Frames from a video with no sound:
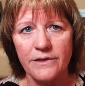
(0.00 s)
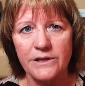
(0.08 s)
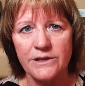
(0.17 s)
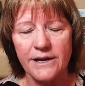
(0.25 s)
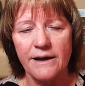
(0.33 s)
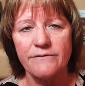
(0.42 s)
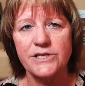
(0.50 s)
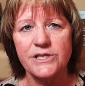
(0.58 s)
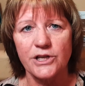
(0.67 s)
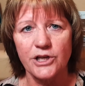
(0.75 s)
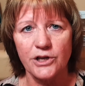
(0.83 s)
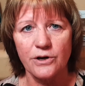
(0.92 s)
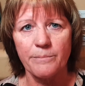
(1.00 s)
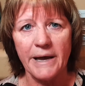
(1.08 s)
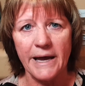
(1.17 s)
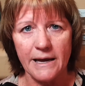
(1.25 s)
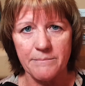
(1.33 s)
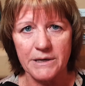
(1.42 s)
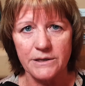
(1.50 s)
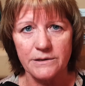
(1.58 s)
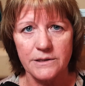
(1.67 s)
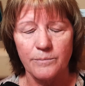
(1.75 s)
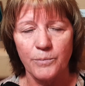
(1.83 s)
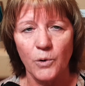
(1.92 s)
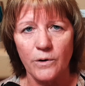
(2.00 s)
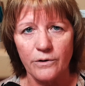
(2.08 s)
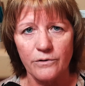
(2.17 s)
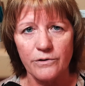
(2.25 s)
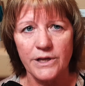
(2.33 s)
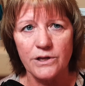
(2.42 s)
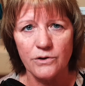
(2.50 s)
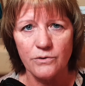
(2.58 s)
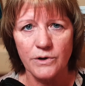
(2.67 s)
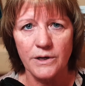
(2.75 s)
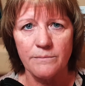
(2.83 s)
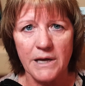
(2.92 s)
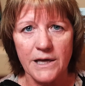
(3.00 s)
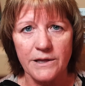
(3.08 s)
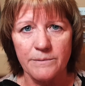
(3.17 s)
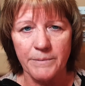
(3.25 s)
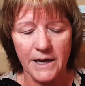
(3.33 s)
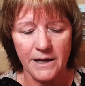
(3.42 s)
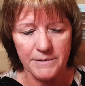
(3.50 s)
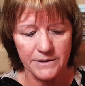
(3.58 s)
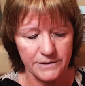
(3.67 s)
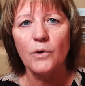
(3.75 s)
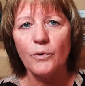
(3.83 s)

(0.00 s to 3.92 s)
that they have a secure payment portal that you can make the payment.